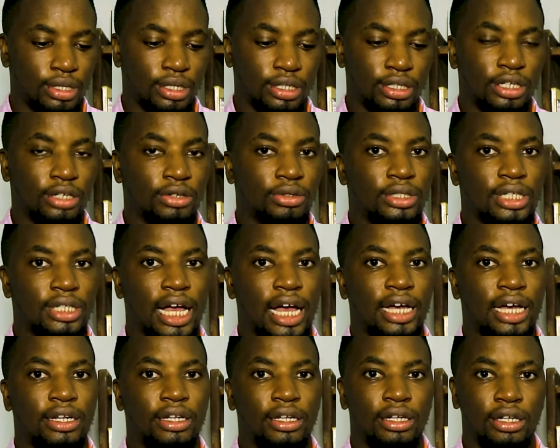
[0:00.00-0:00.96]

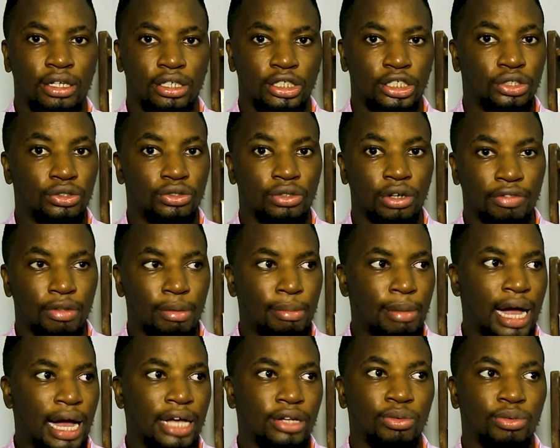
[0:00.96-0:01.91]
Xenocide, Children of the
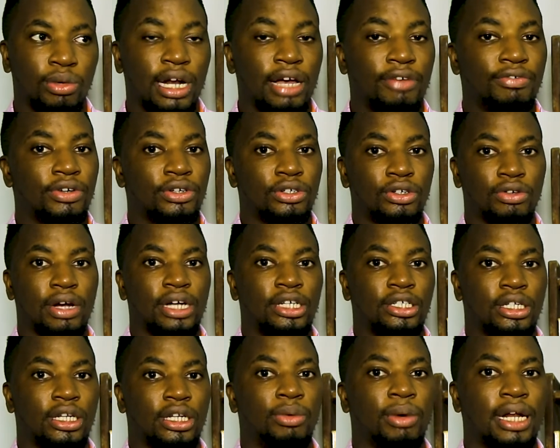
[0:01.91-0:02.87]
Mind, whatever
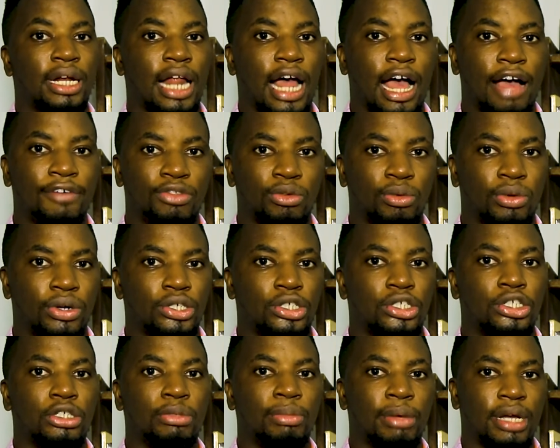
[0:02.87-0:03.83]
direction he went in afterwards, it
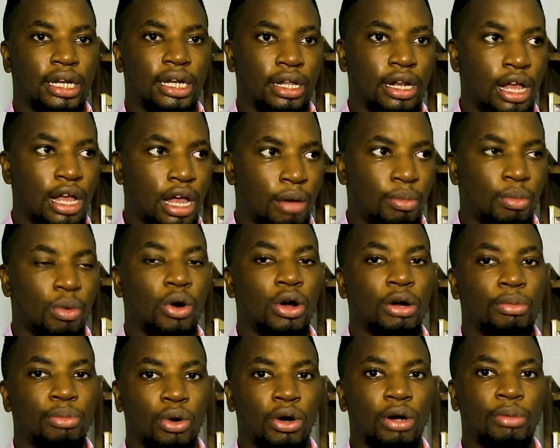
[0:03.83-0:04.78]
just made it more
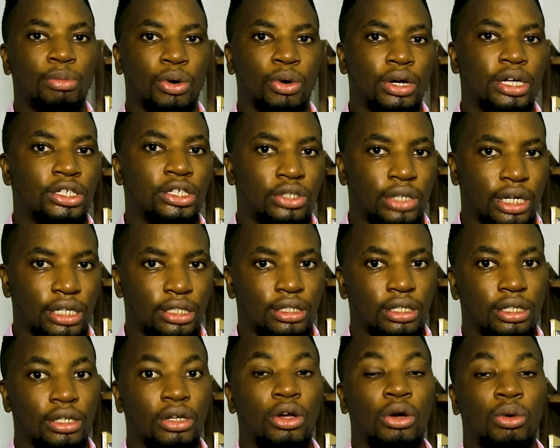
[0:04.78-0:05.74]
and more and more
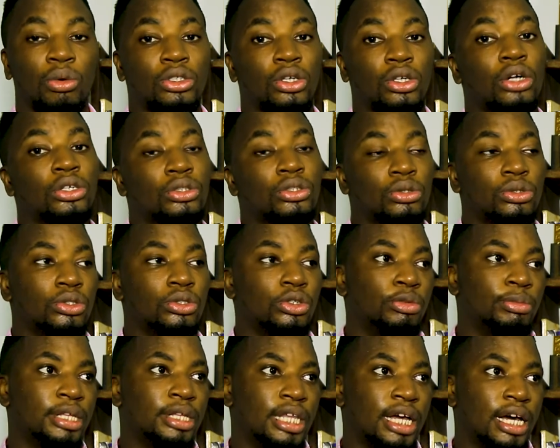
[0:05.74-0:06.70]
interesting. Which also
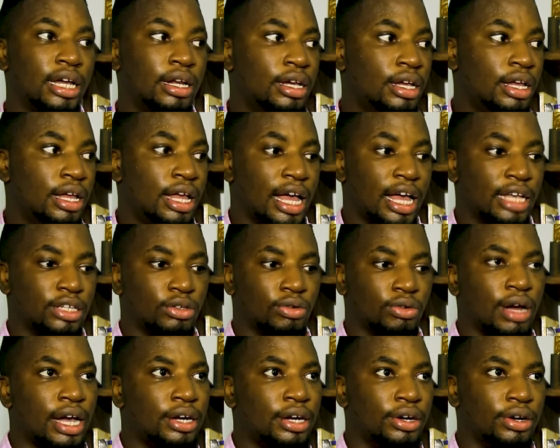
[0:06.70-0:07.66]
showed me that as a
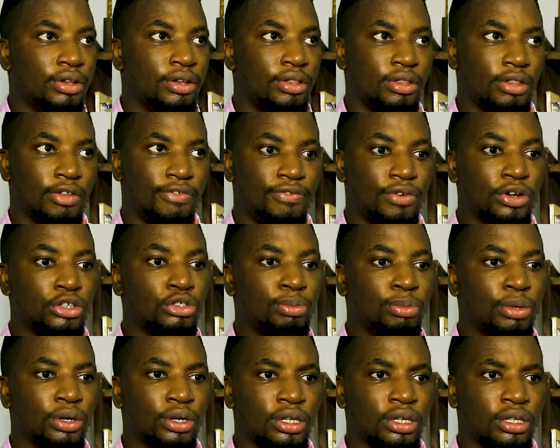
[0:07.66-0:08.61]
writer, the first
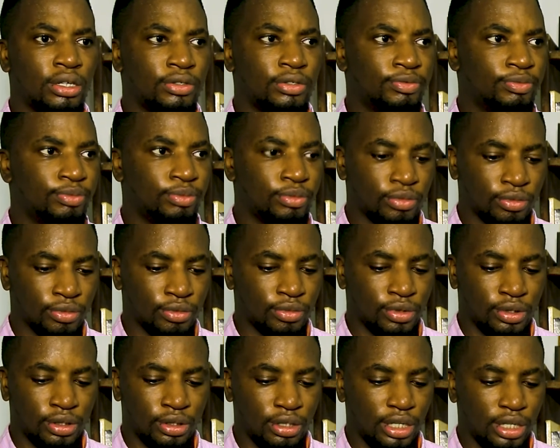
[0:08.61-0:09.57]
book
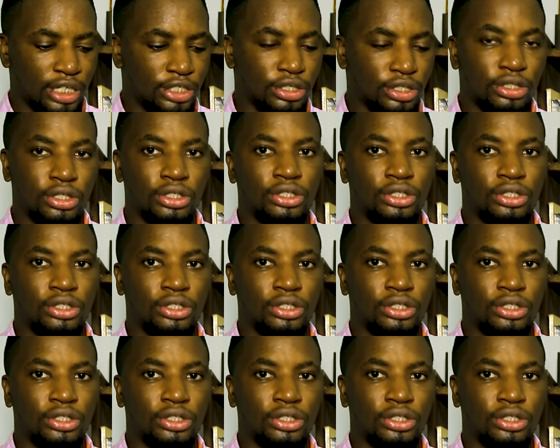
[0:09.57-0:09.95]
is just a